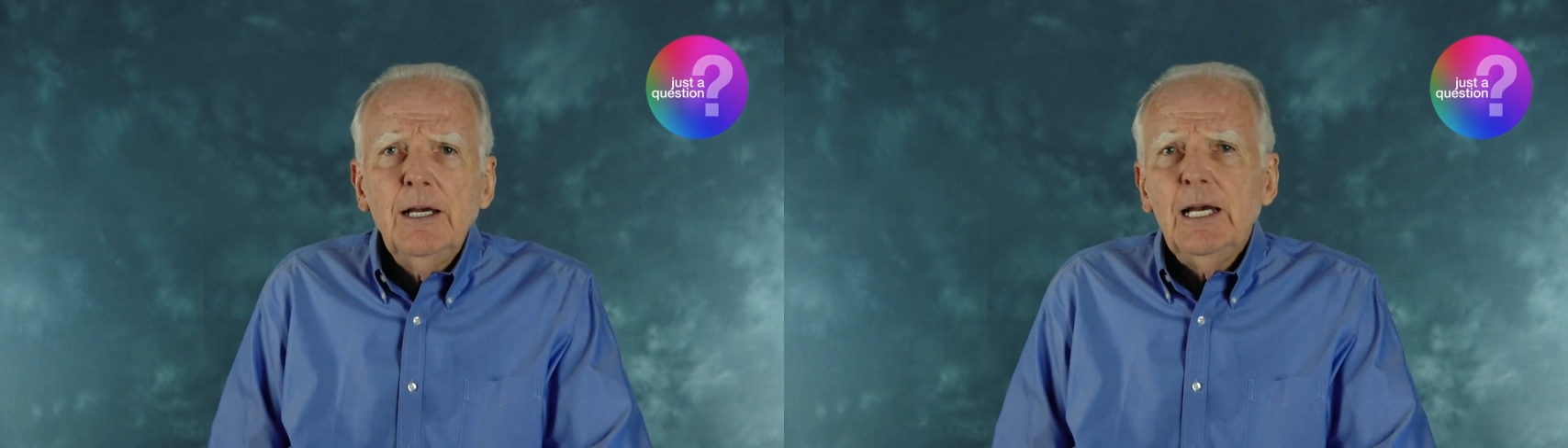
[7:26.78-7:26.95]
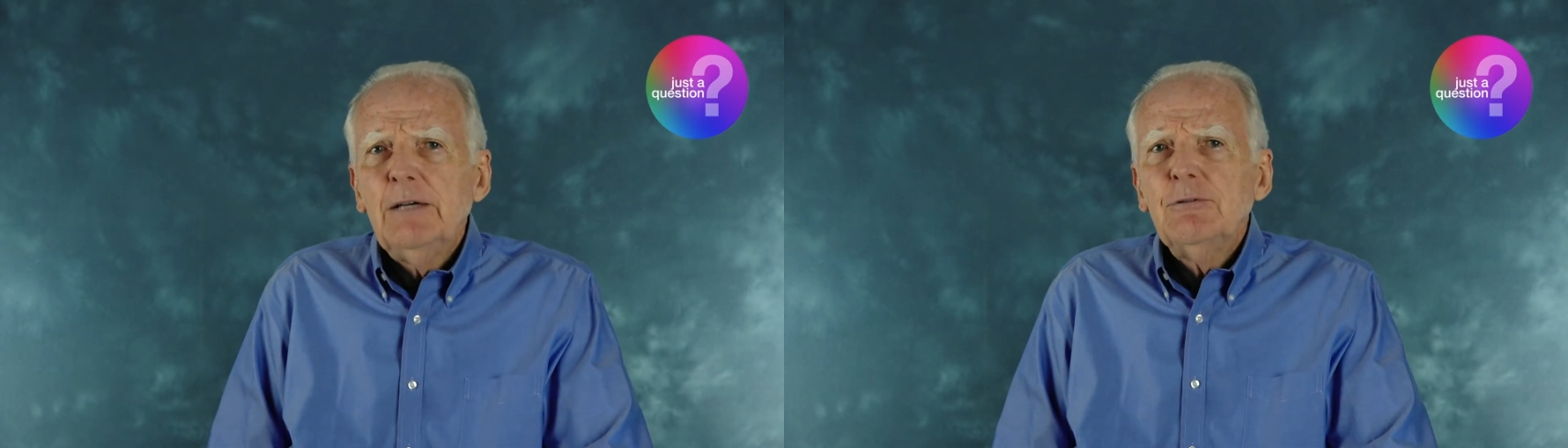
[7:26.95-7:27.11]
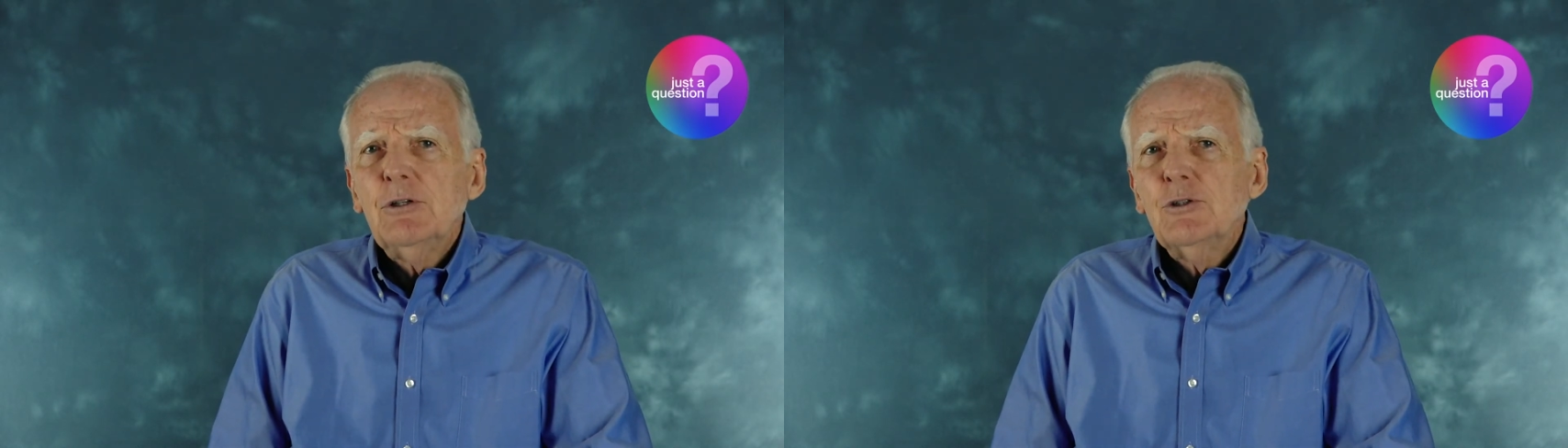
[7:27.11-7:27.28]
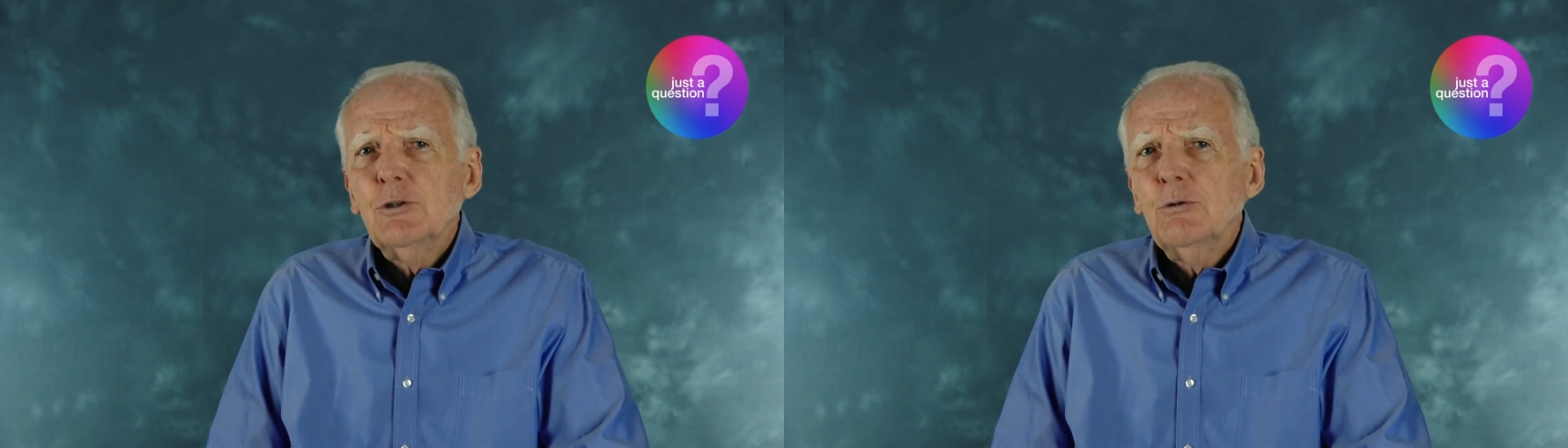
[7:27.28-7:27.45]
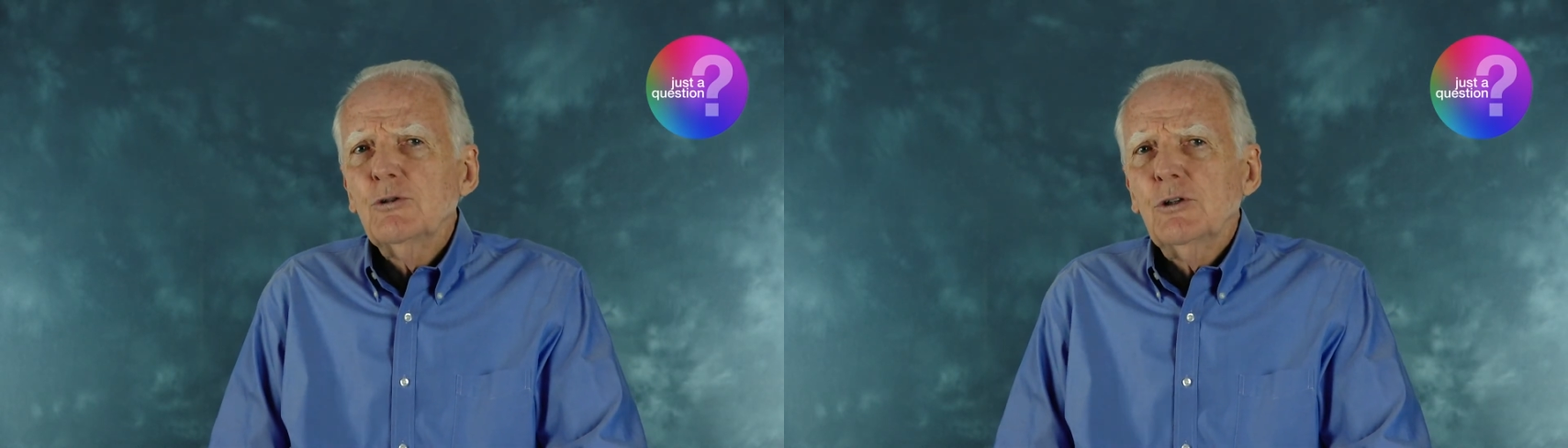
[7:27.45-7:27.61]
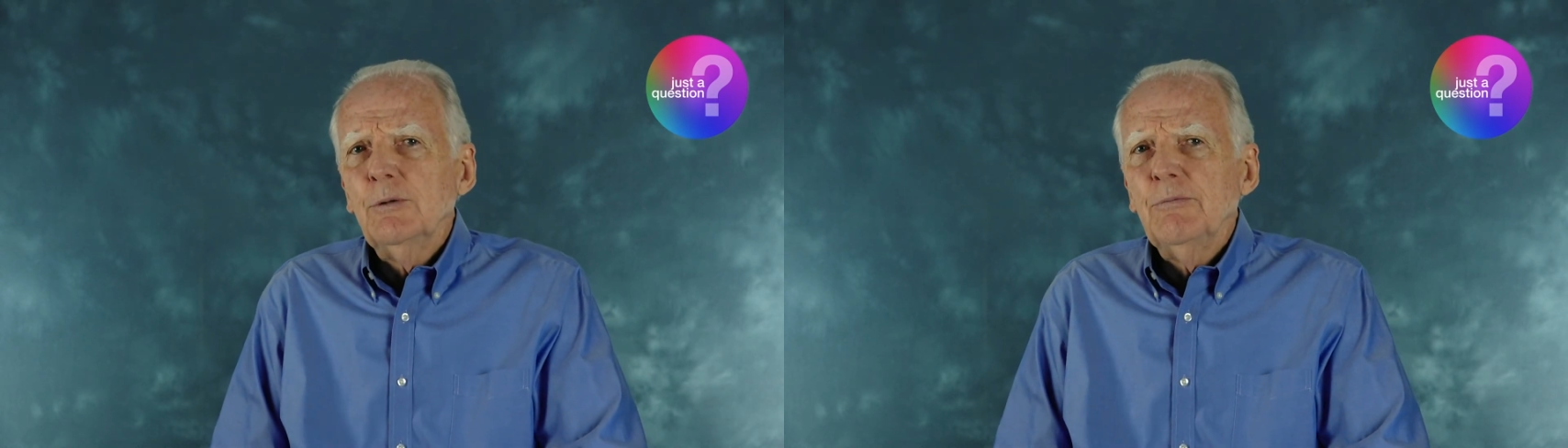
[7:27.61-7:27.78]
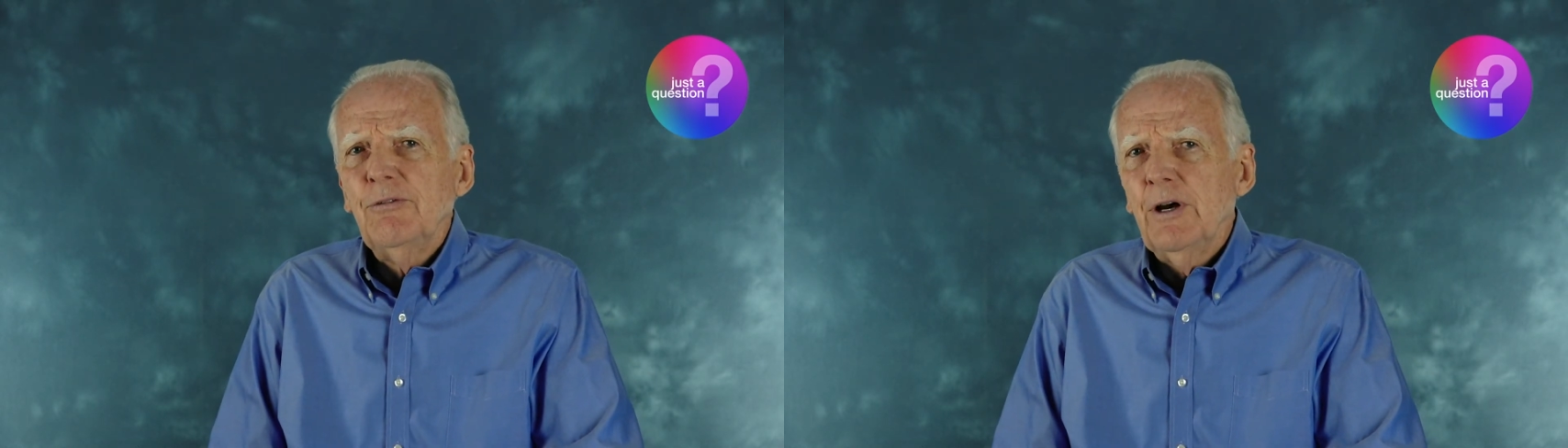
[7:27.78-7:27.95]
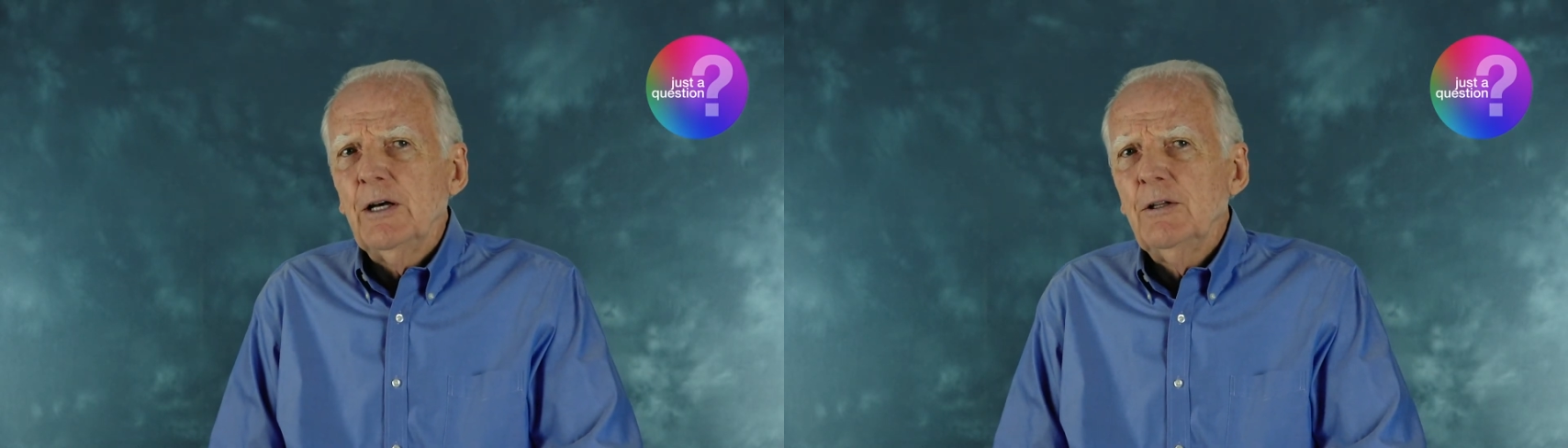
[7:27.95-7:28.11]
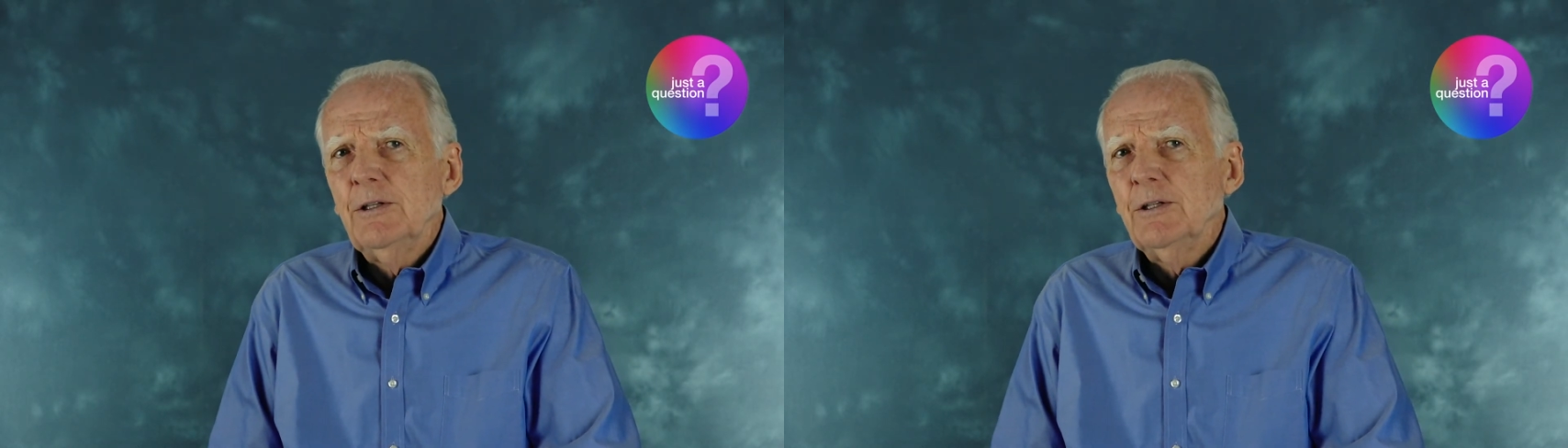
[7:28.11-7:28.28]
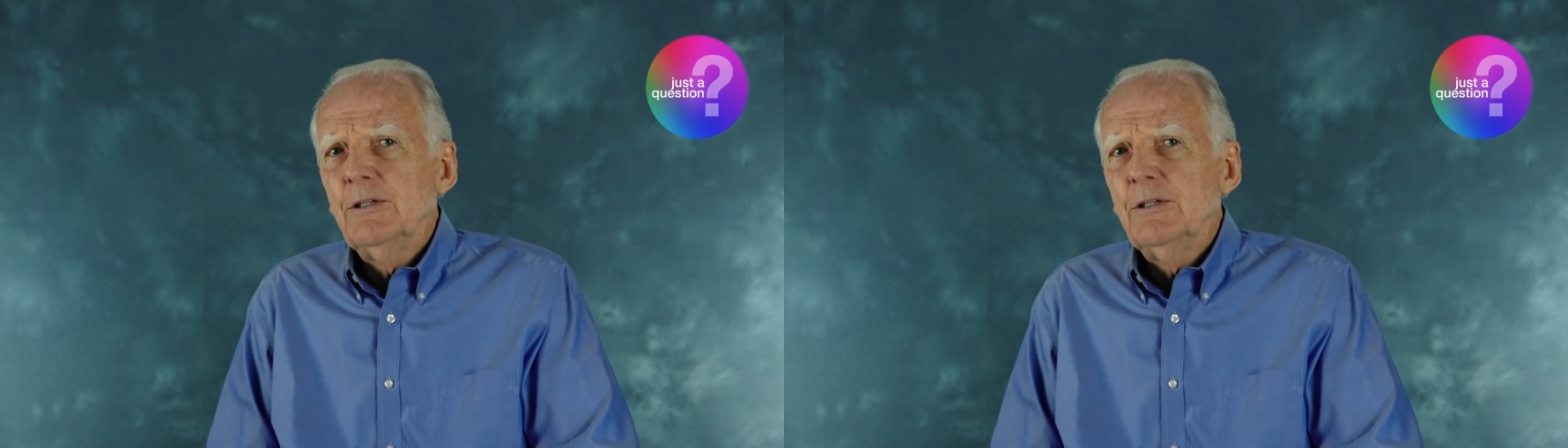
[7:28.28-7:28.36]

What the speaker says: After Jerusalem fell and